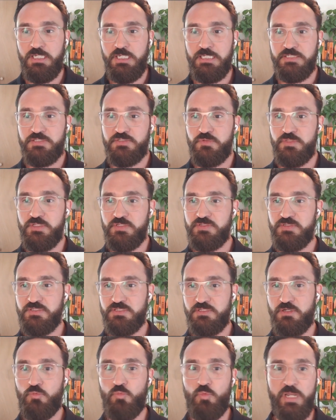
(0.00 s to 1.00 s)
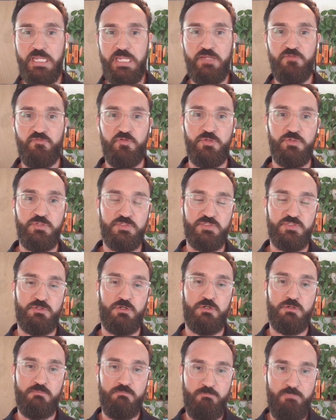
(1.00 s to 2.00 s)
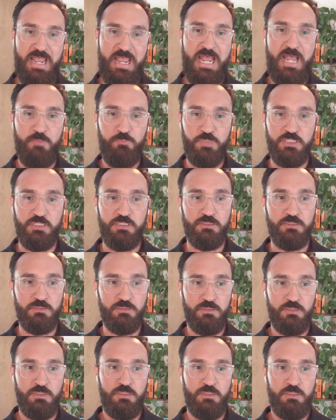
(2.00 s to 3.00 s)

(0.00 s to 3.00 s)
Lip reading: And so this is a way for you to start mapping